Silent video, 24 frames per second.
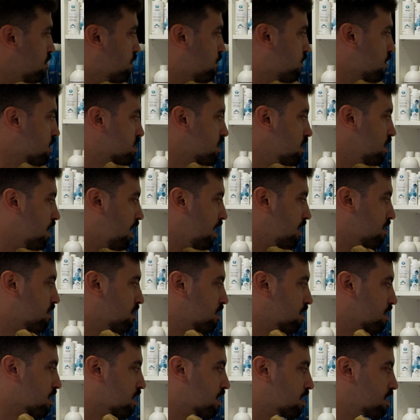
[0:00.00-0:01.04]

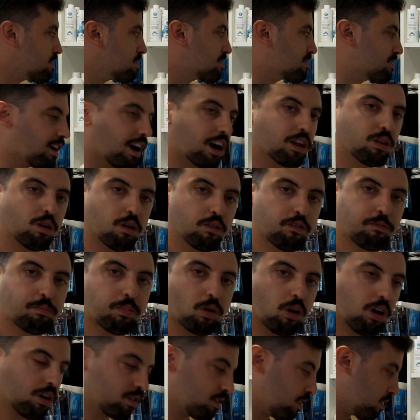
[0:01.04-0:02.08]
fertilizer side of
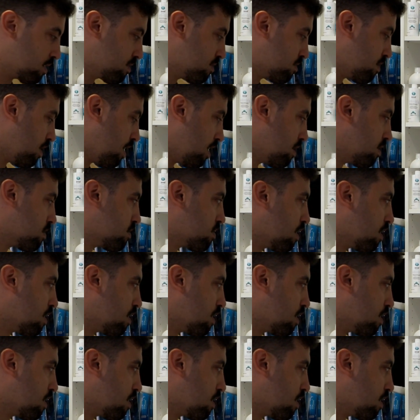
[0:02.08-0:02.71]
products, and